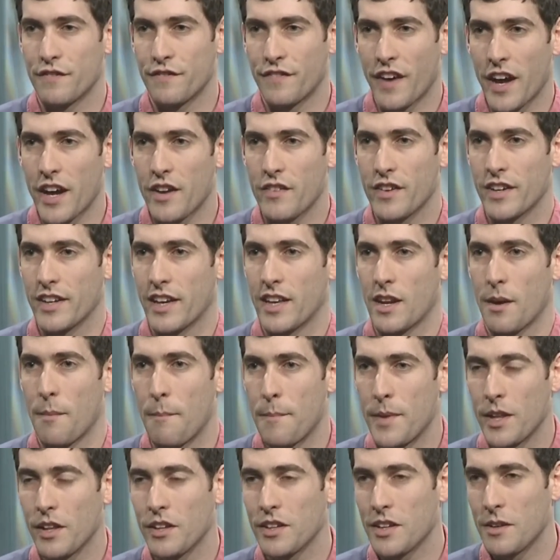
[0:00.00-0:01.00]
firing at
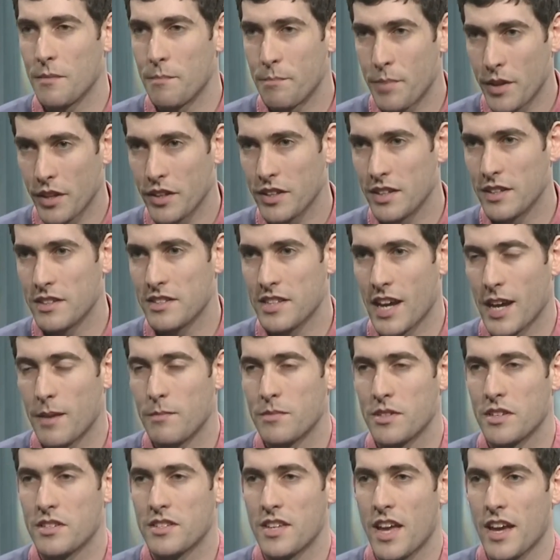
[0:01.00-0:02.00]
1,000,000,000,000
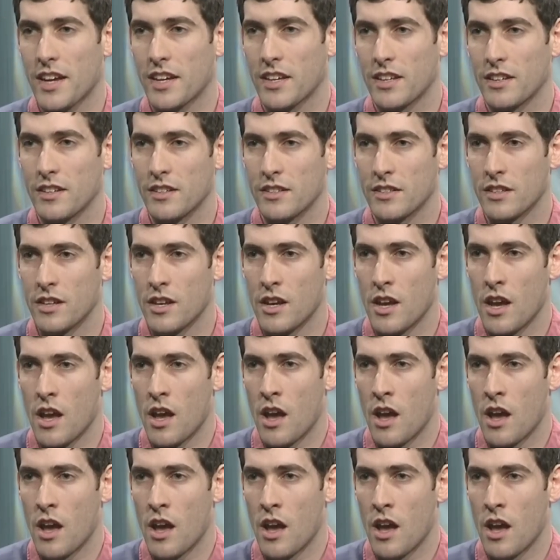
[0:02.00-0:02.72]
times a second.